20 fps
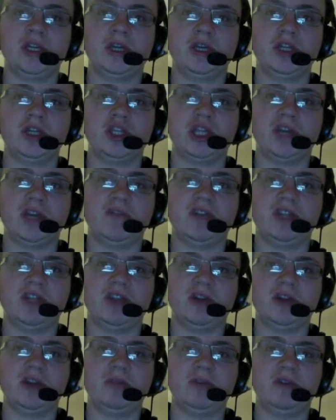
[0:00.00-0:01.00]
So I read
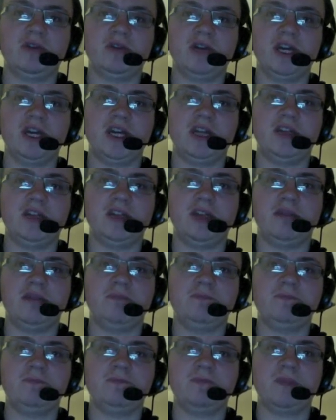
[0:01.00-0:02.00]
about it, and
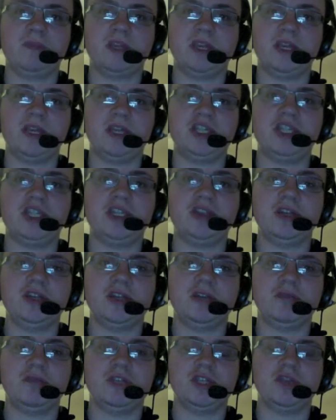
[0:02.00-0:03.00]
it seemed like it
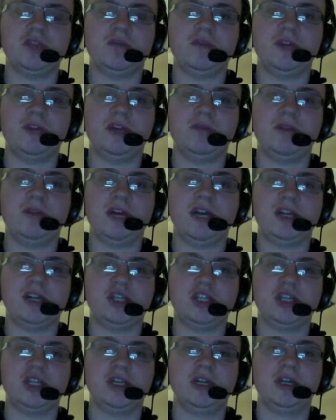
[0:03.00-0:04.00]
was an okay
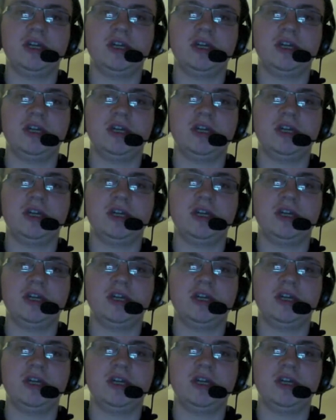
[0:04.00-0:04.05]
match.